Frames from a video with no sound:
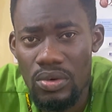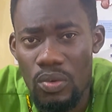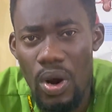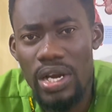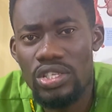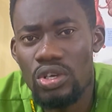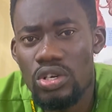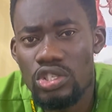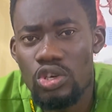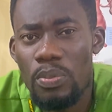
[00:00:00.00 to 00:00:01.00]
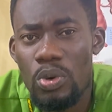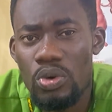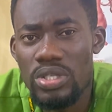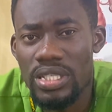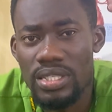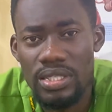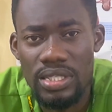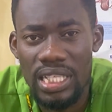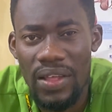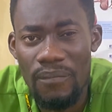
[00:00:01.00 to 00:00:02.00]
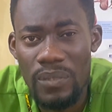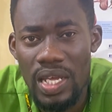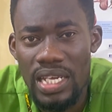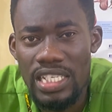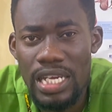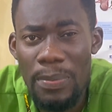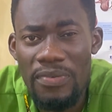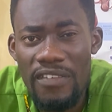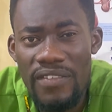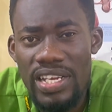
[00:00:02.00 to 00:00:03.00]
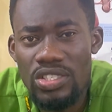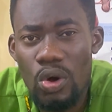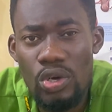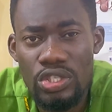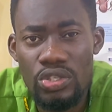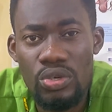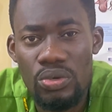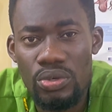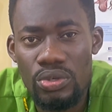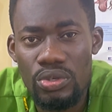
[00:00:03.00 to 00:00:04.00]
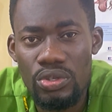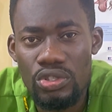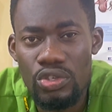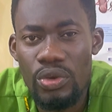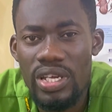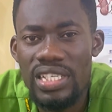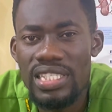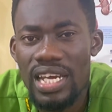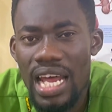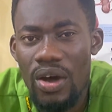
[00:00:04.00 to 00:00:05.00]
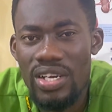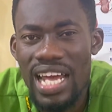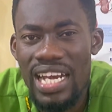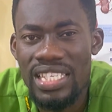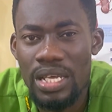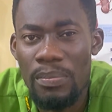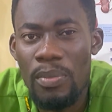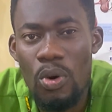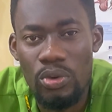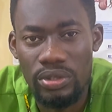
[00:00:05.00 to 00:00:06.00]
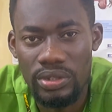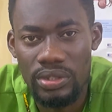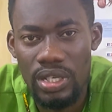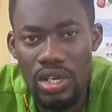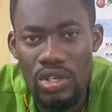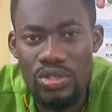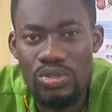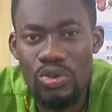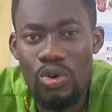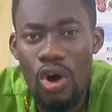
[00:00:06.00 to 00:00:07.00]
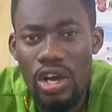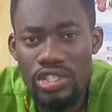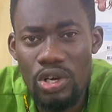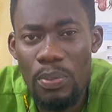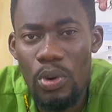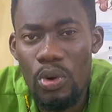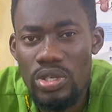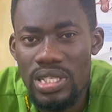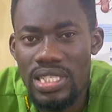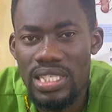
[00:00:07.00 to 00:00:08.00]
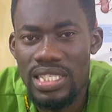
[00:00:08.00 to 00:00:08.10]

What is osteoporosis? The prefix osteo should quickly tell that is a bone. So osteoporosis